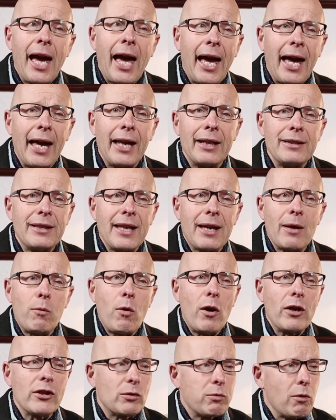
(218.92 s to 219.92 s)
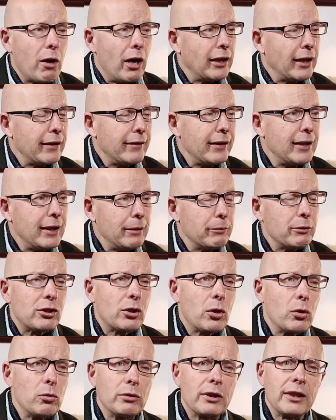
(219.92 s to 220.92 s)
And there was one, I think it was
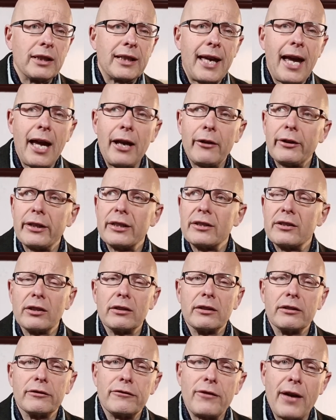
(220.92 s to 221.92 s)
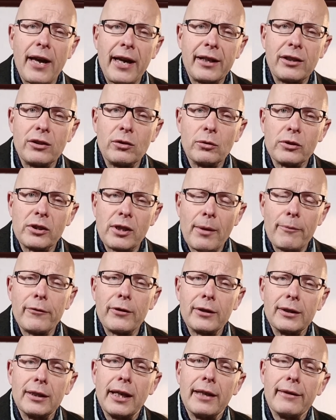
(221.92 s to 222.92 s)
called the Carrington effect or
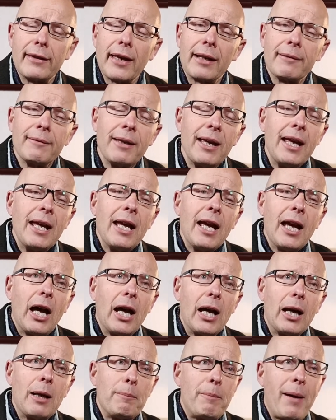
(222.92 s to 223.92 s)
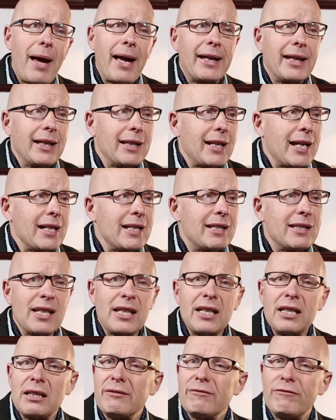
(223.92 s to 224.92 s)
something like that, uh, back in
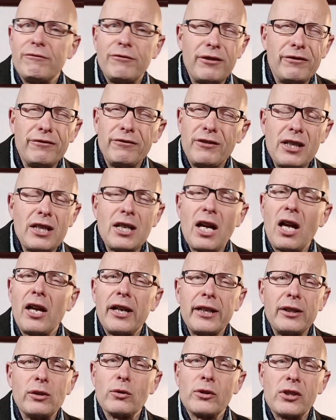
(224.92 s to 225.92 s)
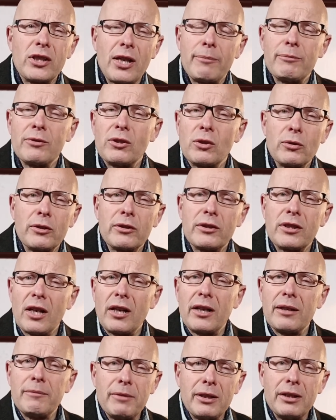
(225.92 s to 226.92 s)
1859 or some sort of
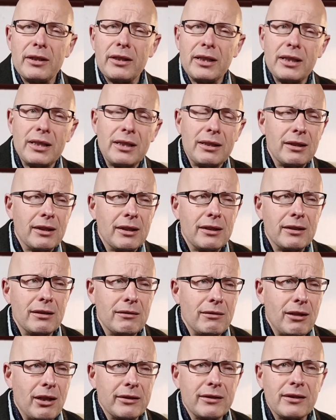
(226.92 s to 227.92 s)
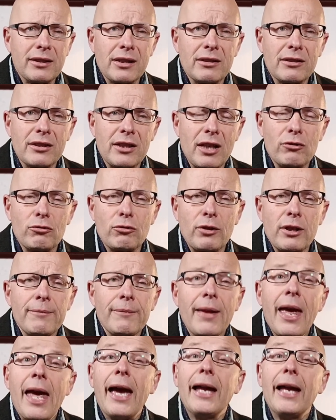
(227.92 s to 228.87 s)
time in the, in the 19th century.